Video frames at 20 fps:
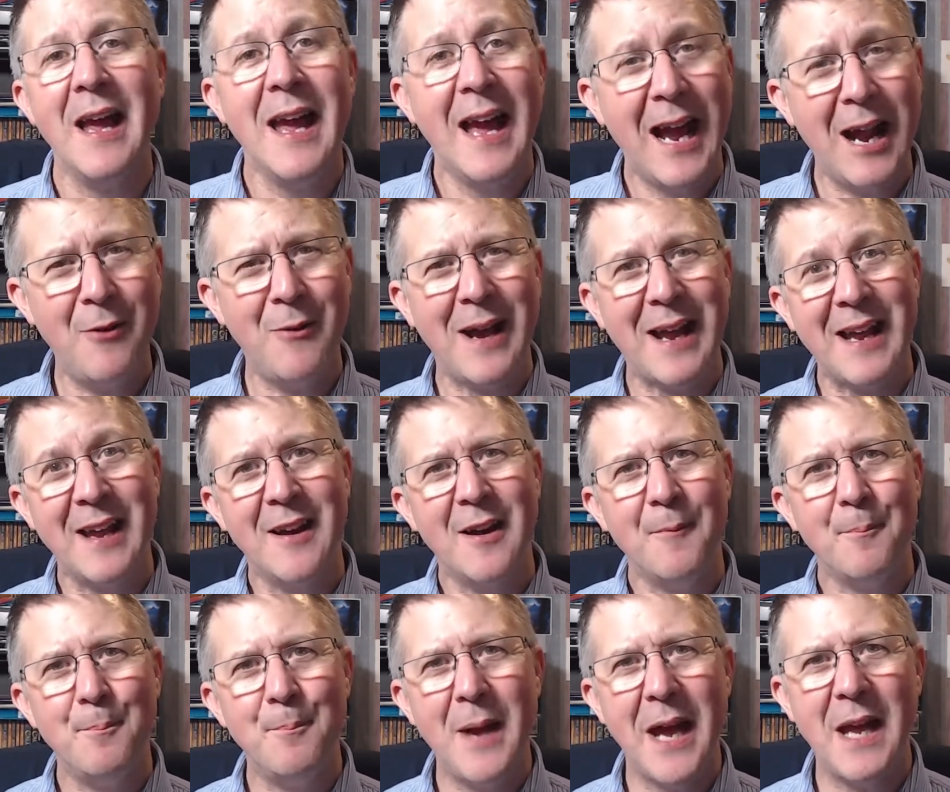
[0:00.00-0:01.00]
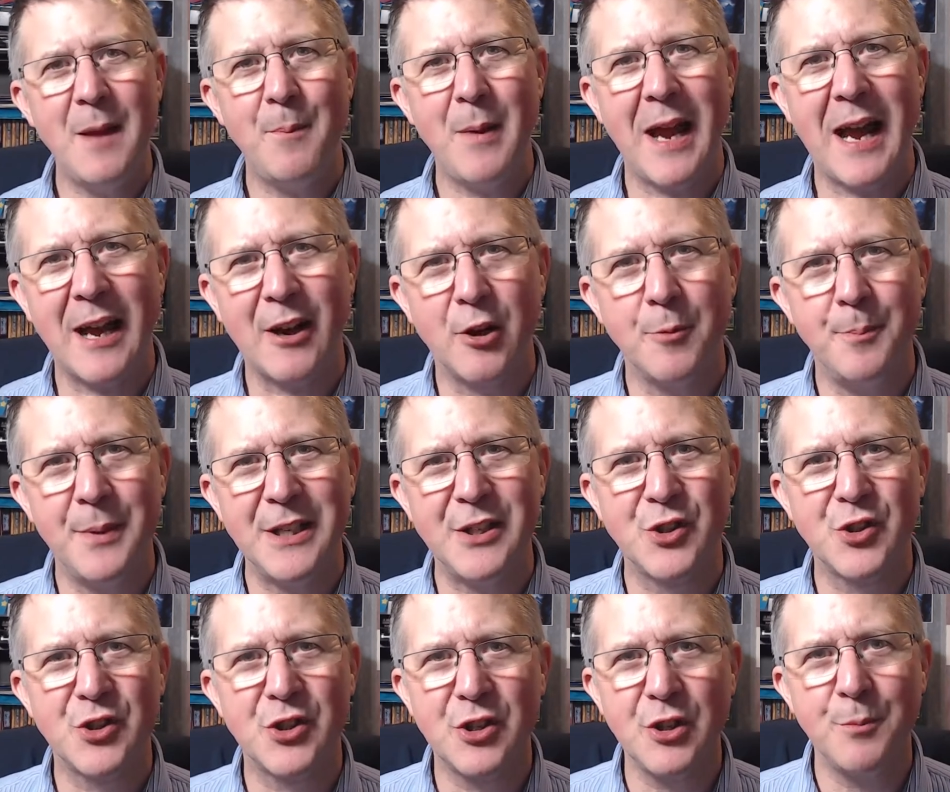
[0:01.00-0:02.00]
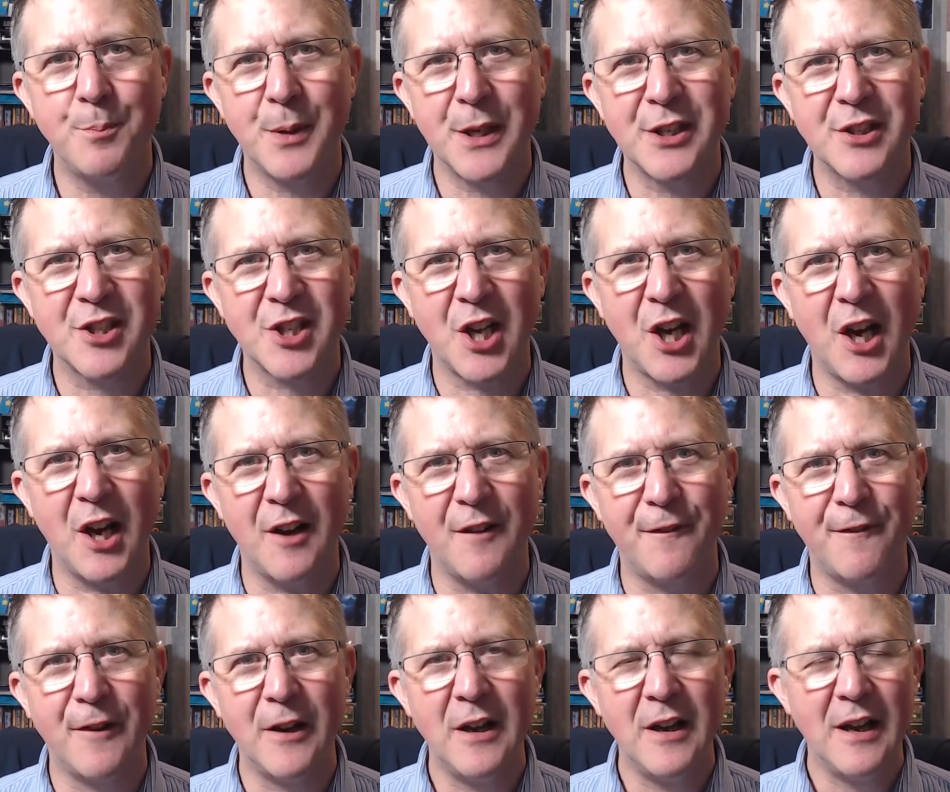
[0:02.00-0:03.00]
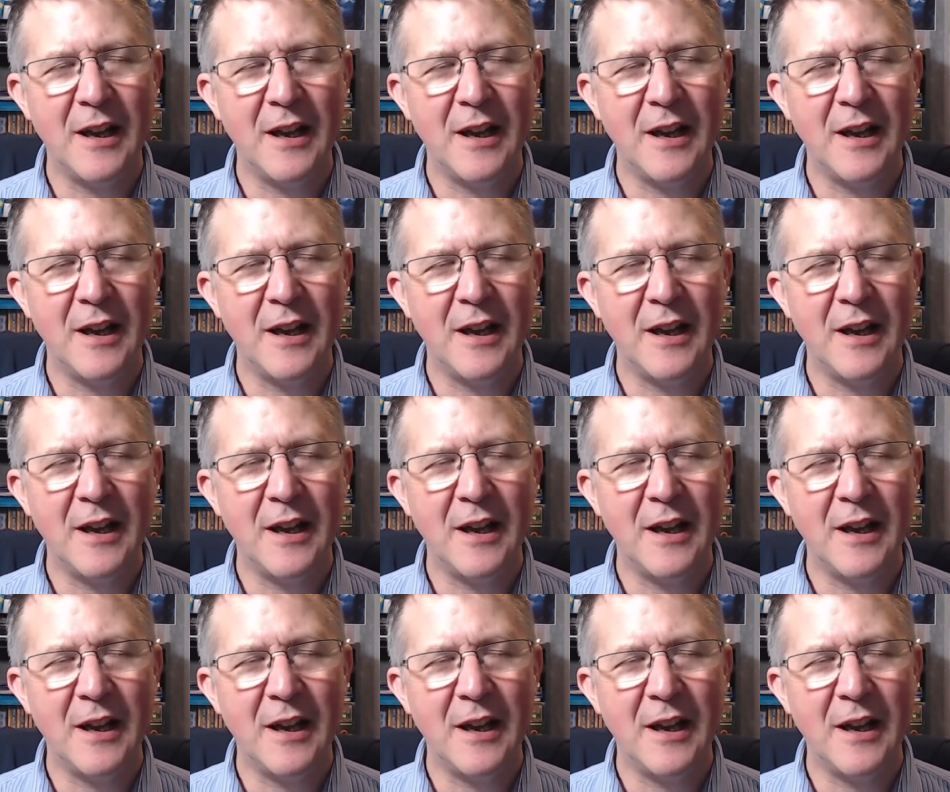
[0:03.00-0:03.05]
Anyway, maybe I could be super tough